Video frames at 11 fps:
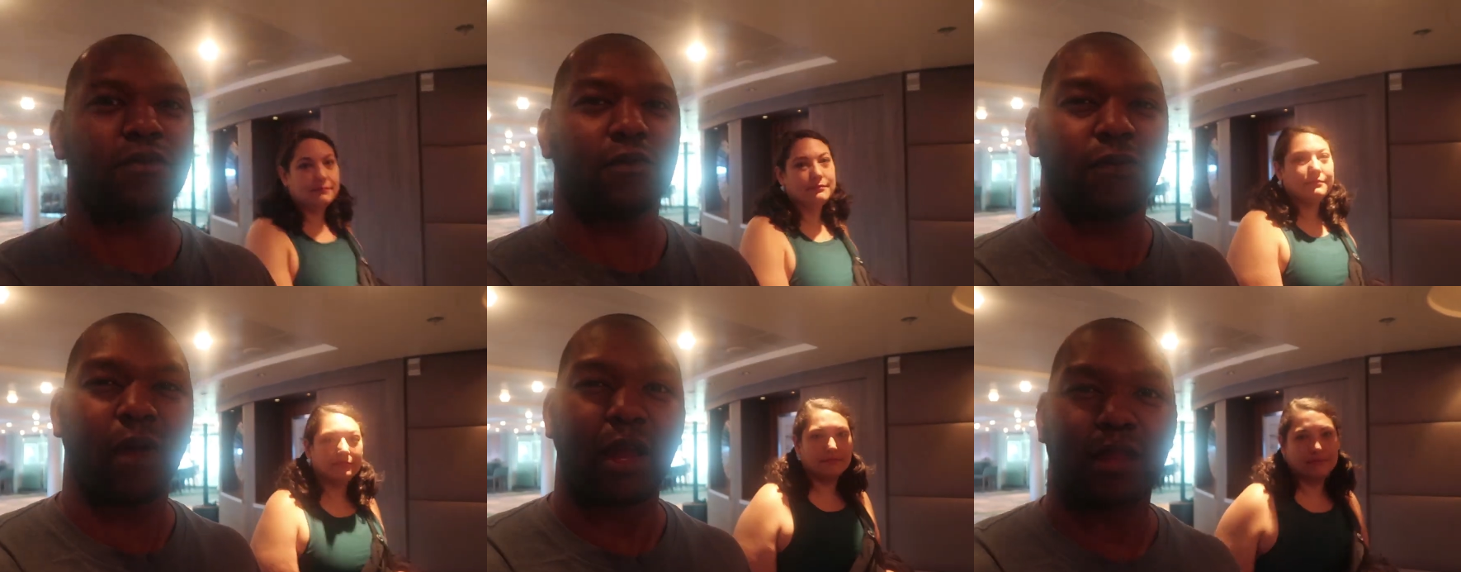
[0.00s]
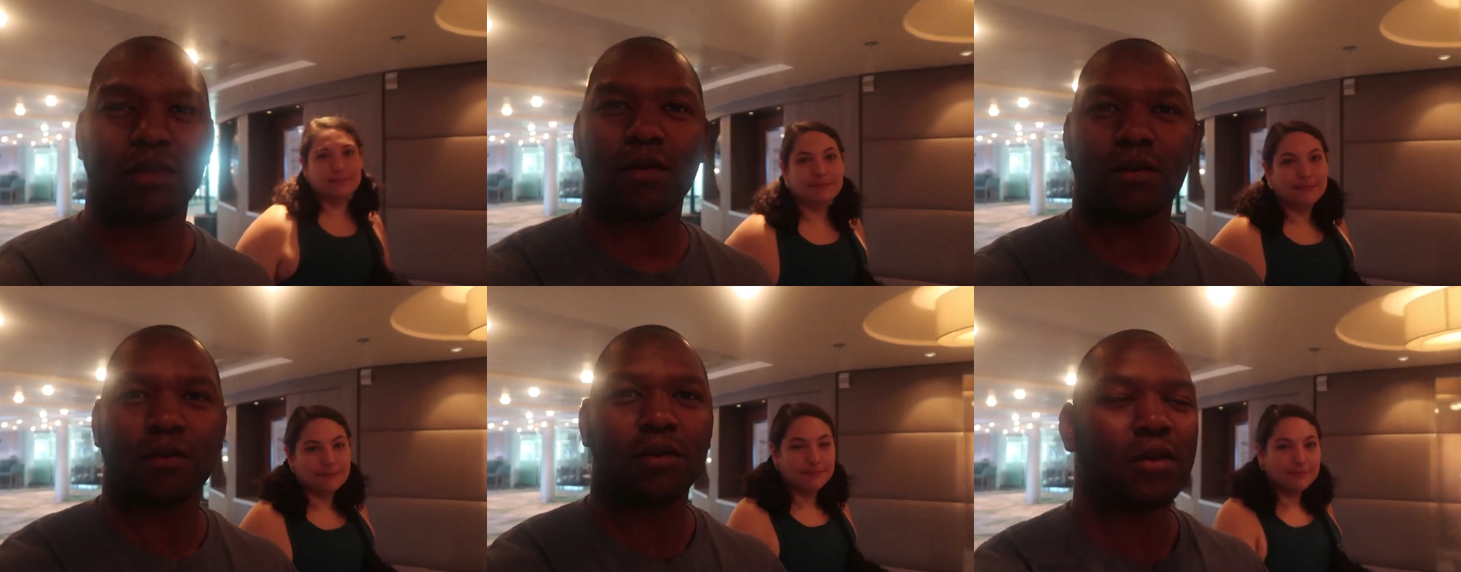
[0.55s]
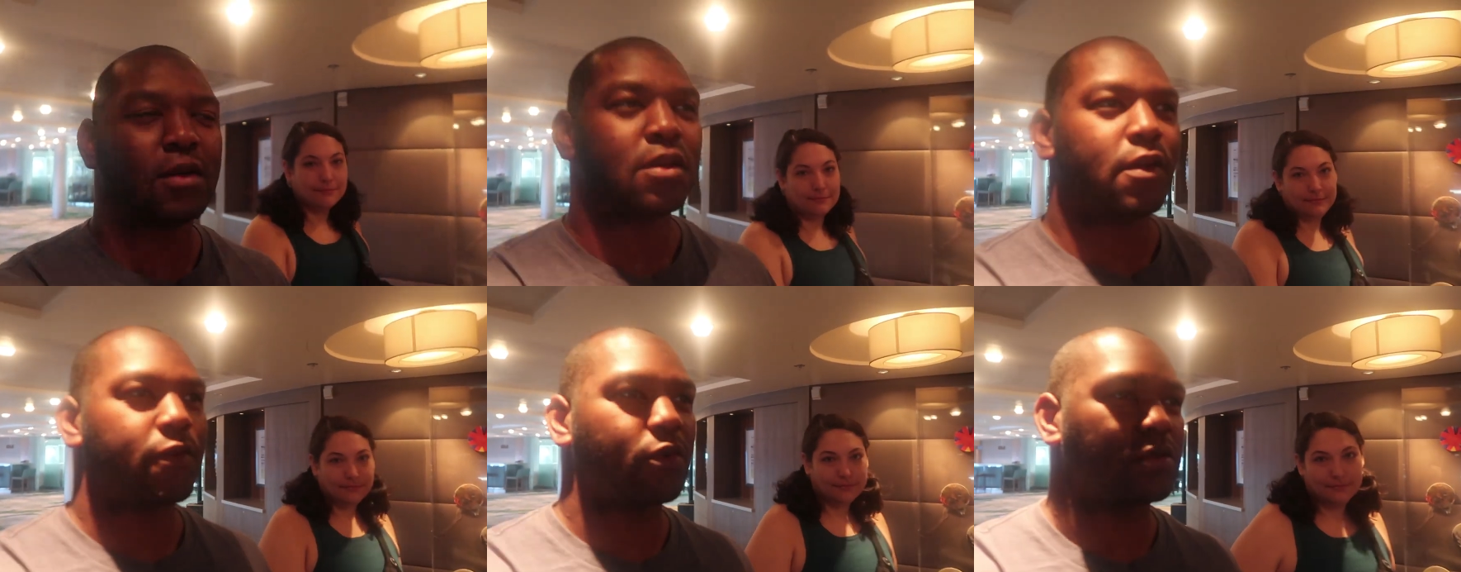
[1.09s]
Speaker 1: as I can tell.
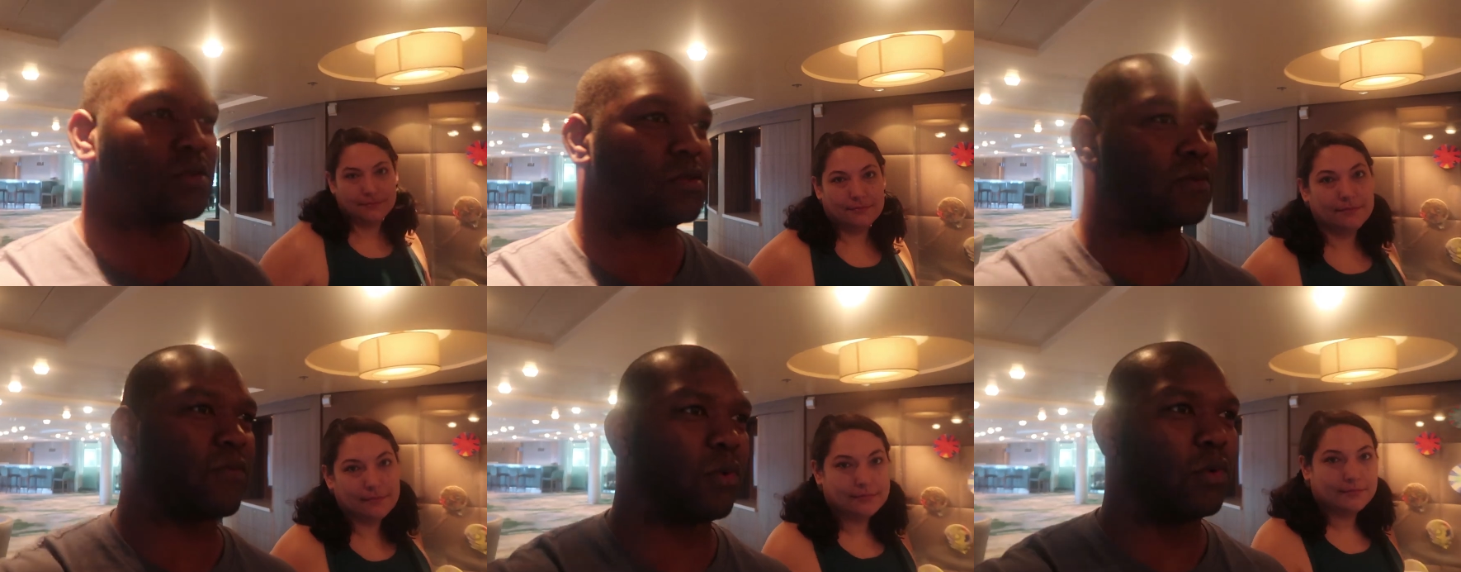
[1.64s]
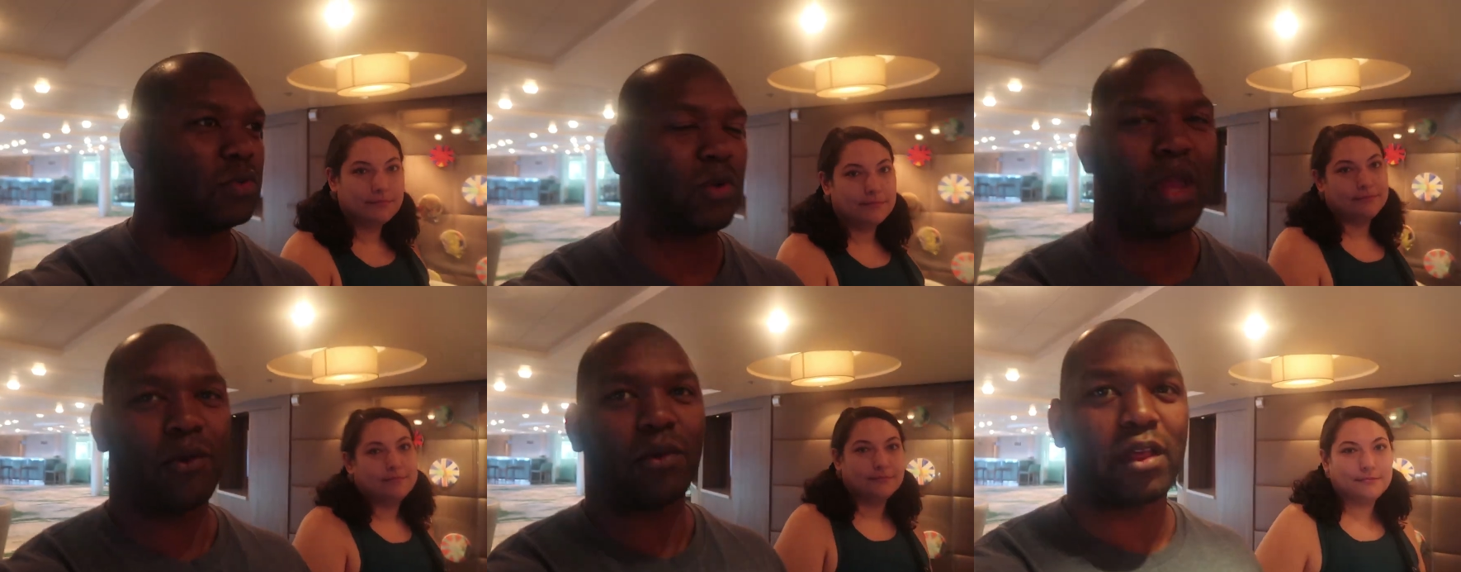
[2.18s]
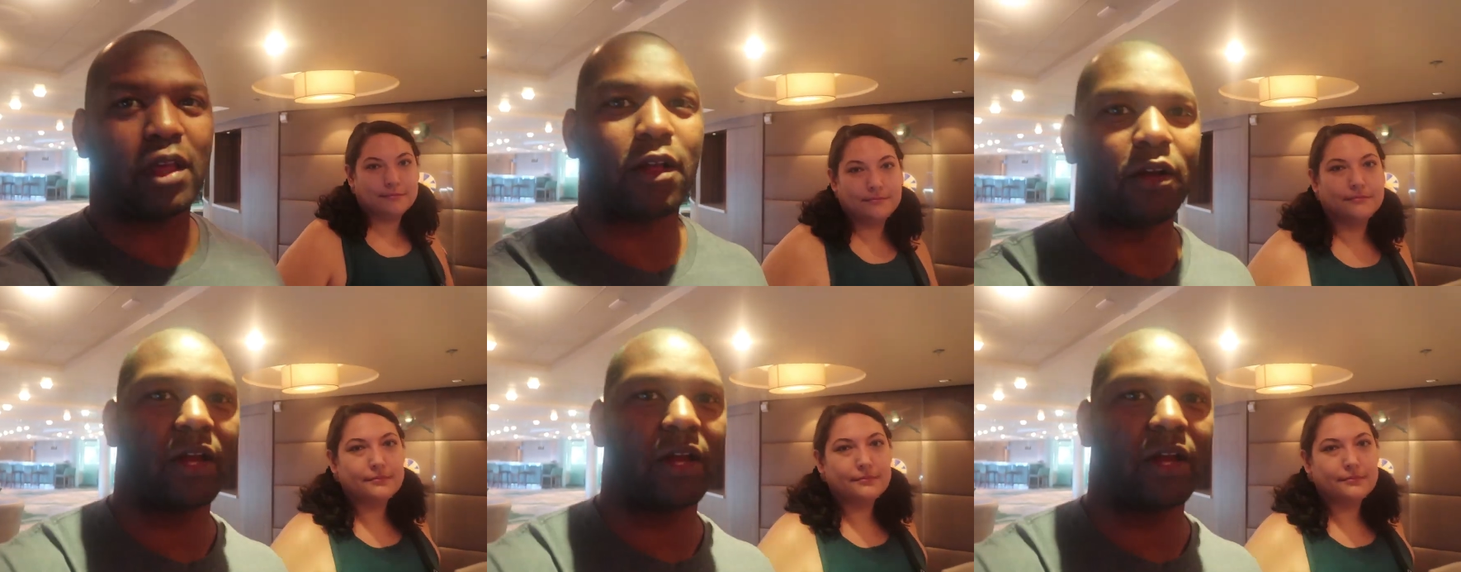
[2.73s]
Of course, there's some floors you can't really get on.